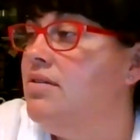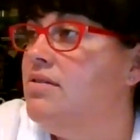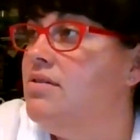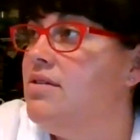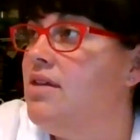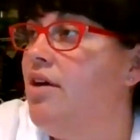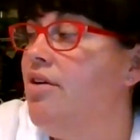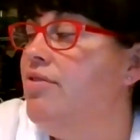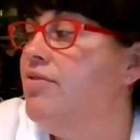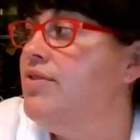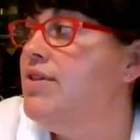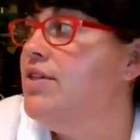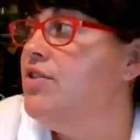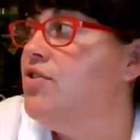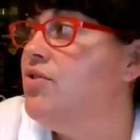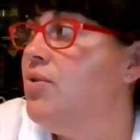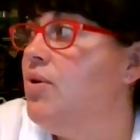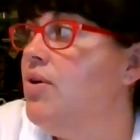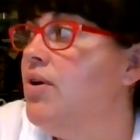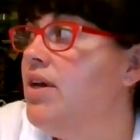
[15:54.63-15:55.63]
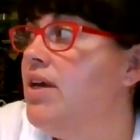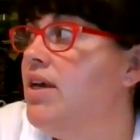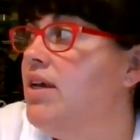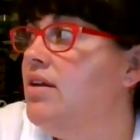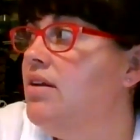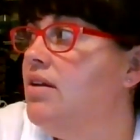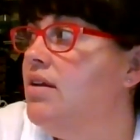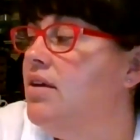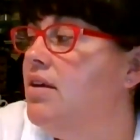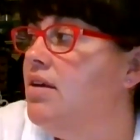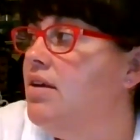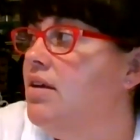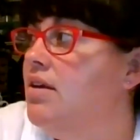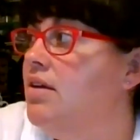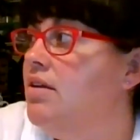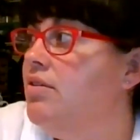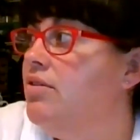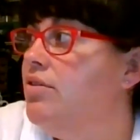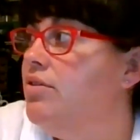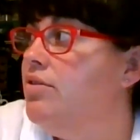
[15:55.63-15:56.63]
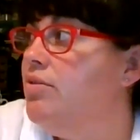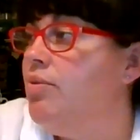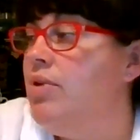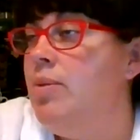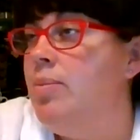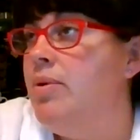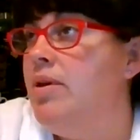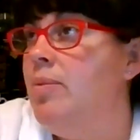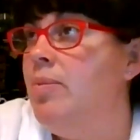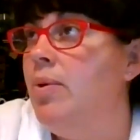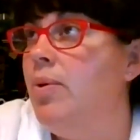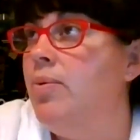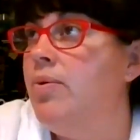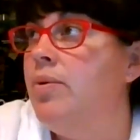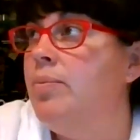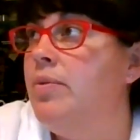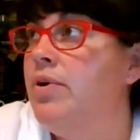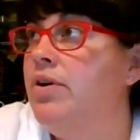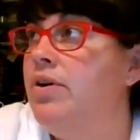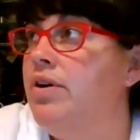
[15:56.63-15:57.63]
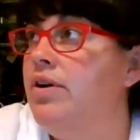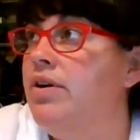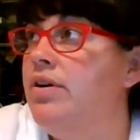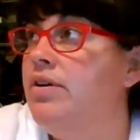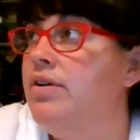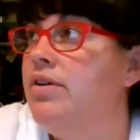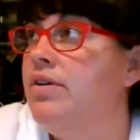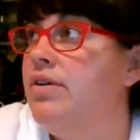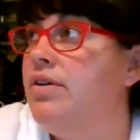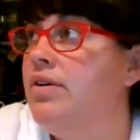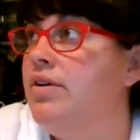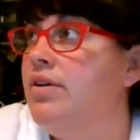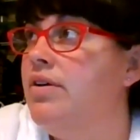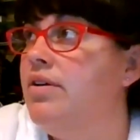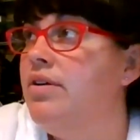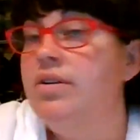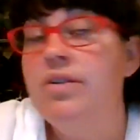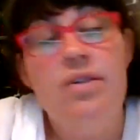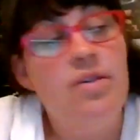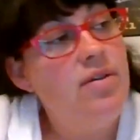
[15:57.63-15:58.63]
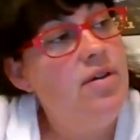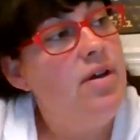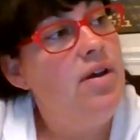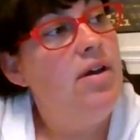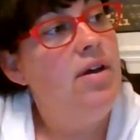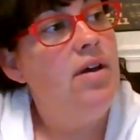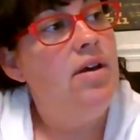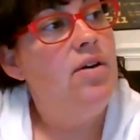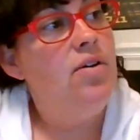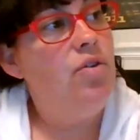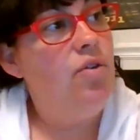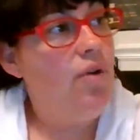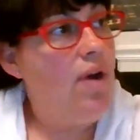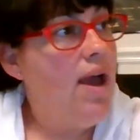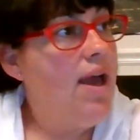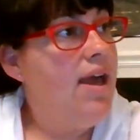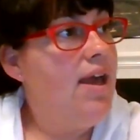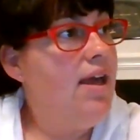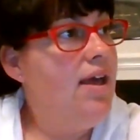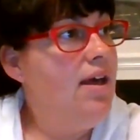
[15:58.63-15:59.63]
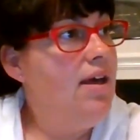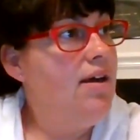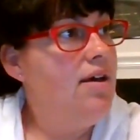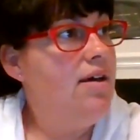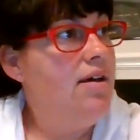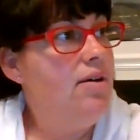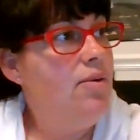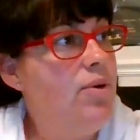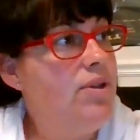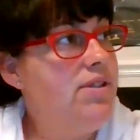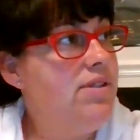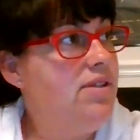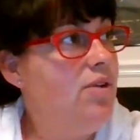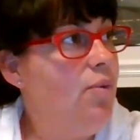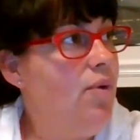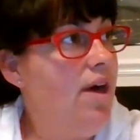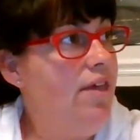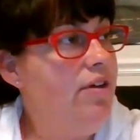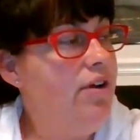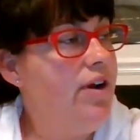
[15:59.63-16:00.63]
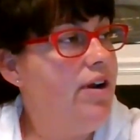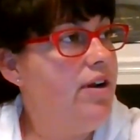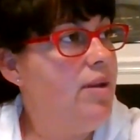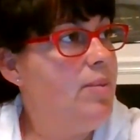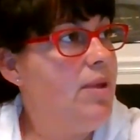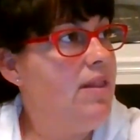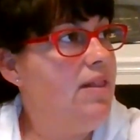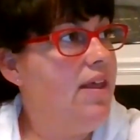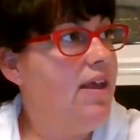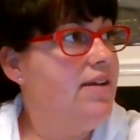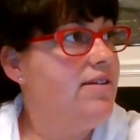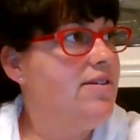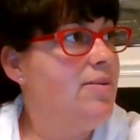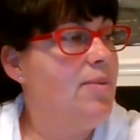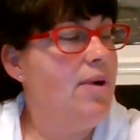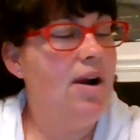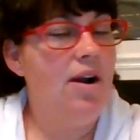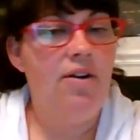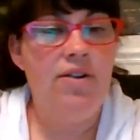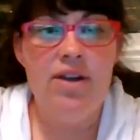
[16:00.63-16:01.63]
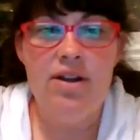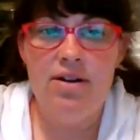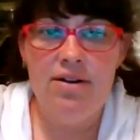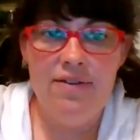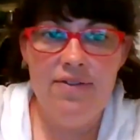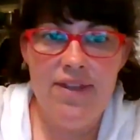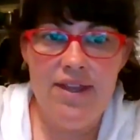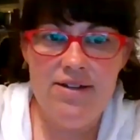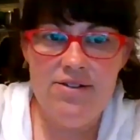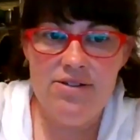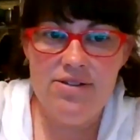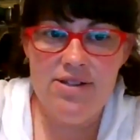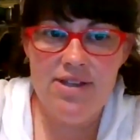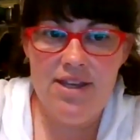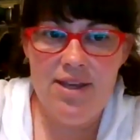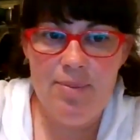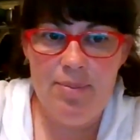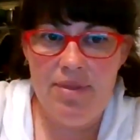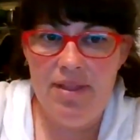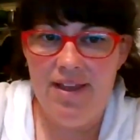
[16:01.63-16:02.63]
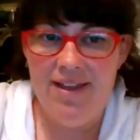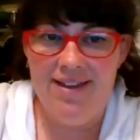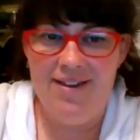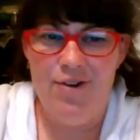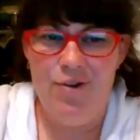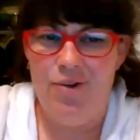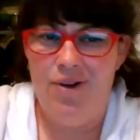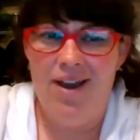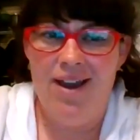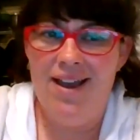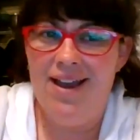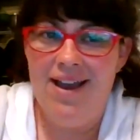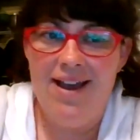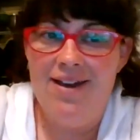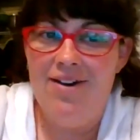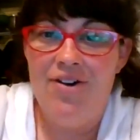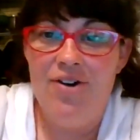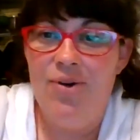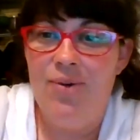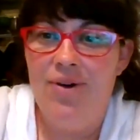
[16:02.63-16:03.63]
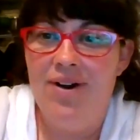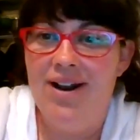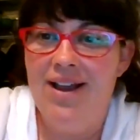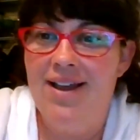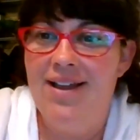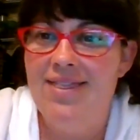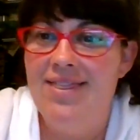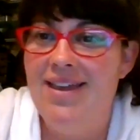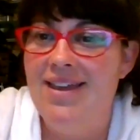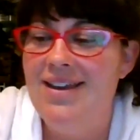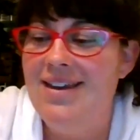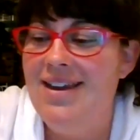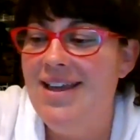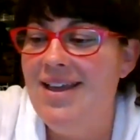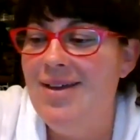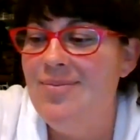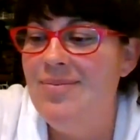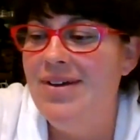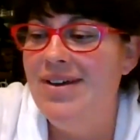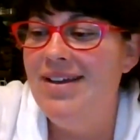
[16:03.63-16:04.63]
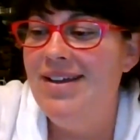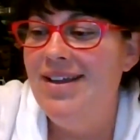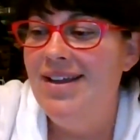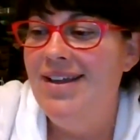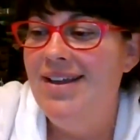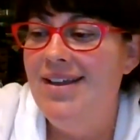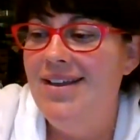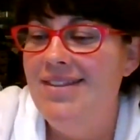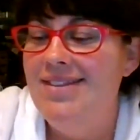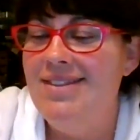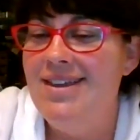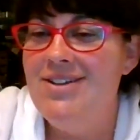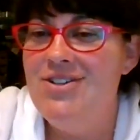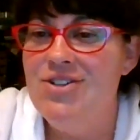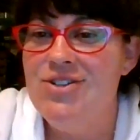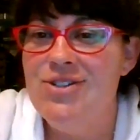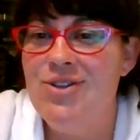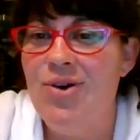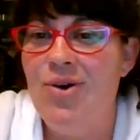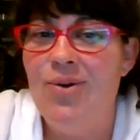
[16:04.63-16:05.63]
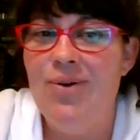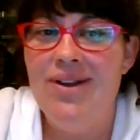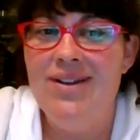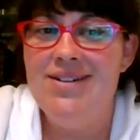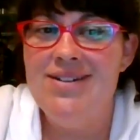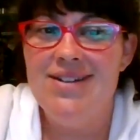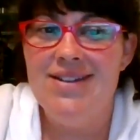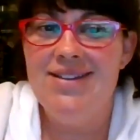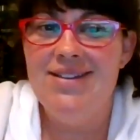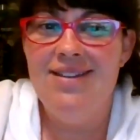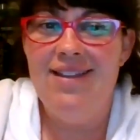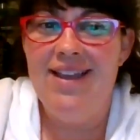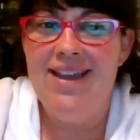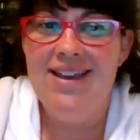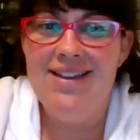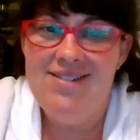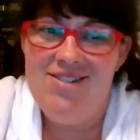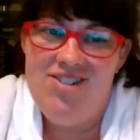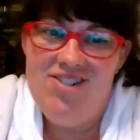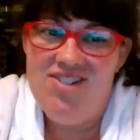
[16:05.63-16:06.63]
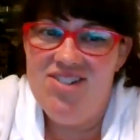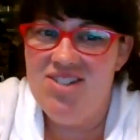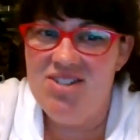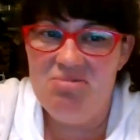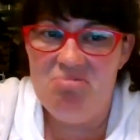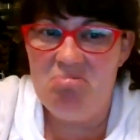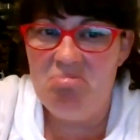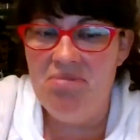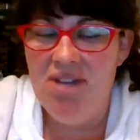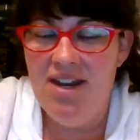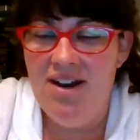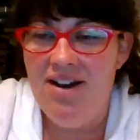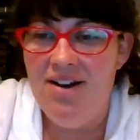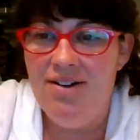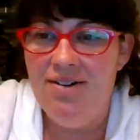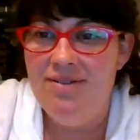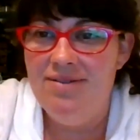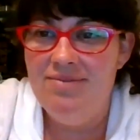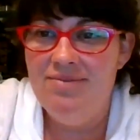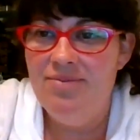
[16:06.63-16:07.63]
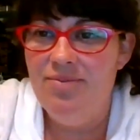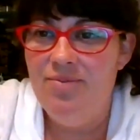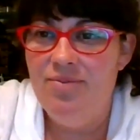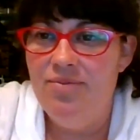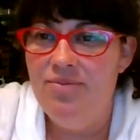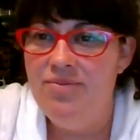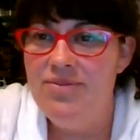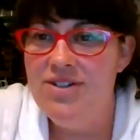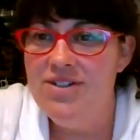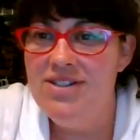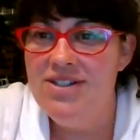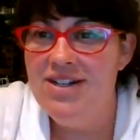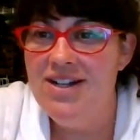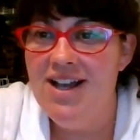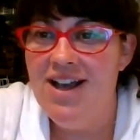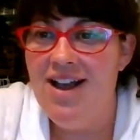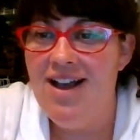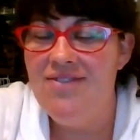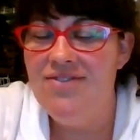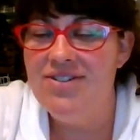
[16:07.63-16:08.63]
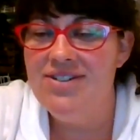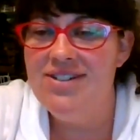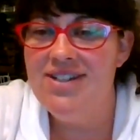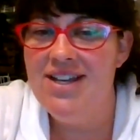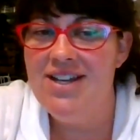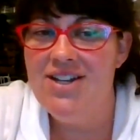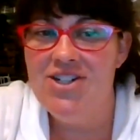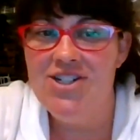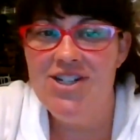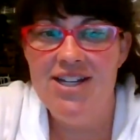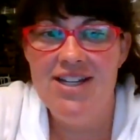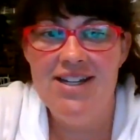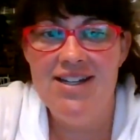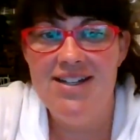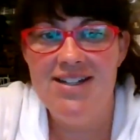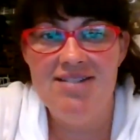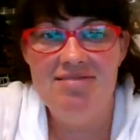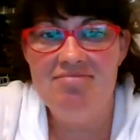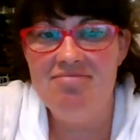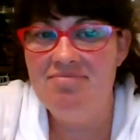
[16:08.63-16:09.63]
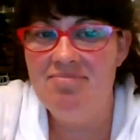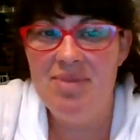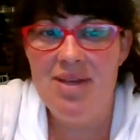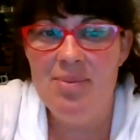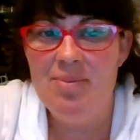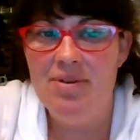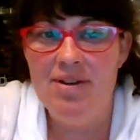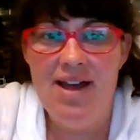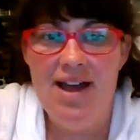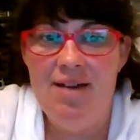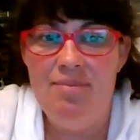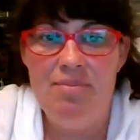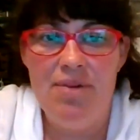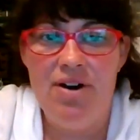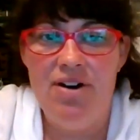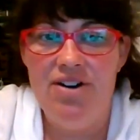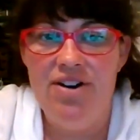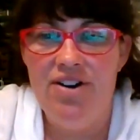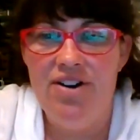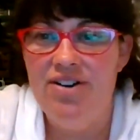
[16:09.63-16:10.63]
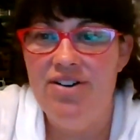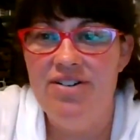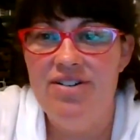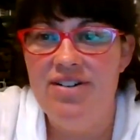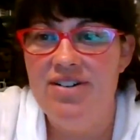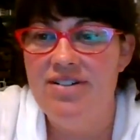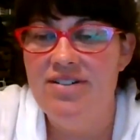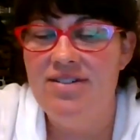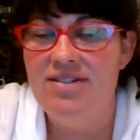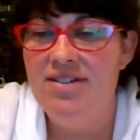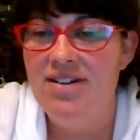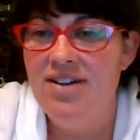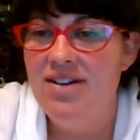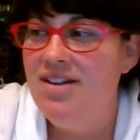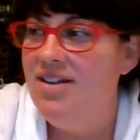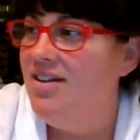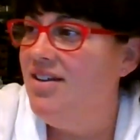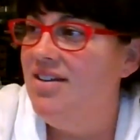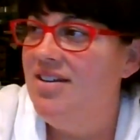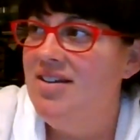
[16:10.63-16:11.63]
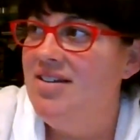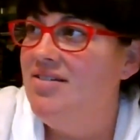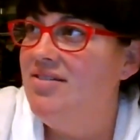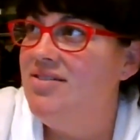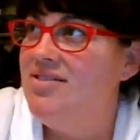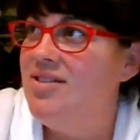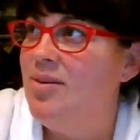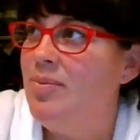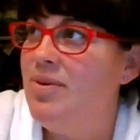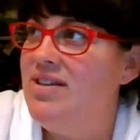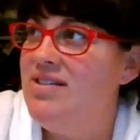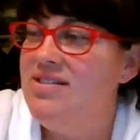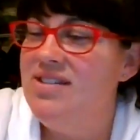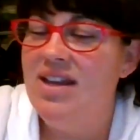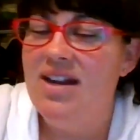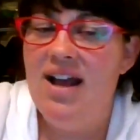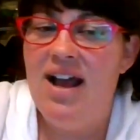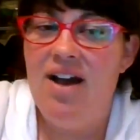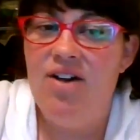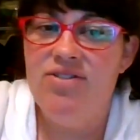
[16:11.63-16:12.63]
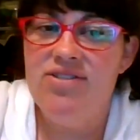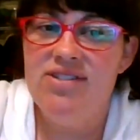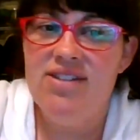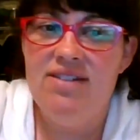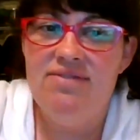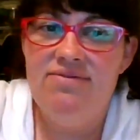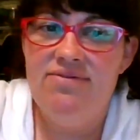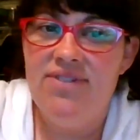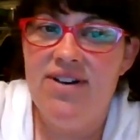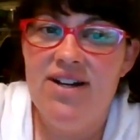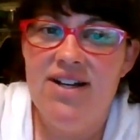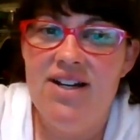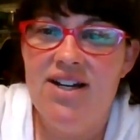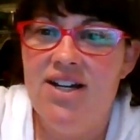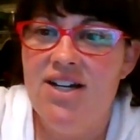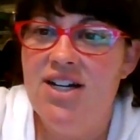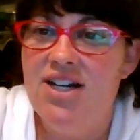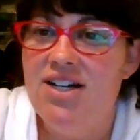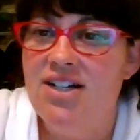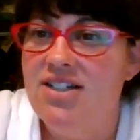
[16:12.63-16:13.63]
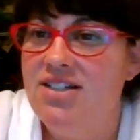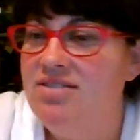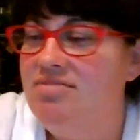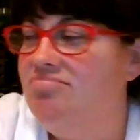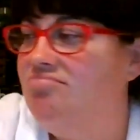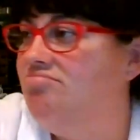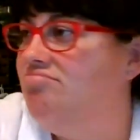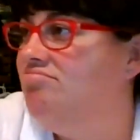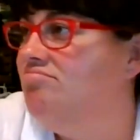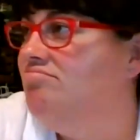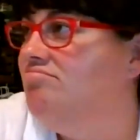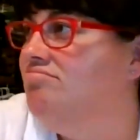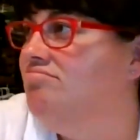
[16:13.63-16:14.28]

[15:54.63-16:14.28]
South Detroit, 3 people were murdered. Craig, what's the weather gonna be like tomorrow? And they just keep like Craig, I don't know where I got that name, but they just go into like it's just in a conversation, and people got murdered, and somebody set a house on fire, and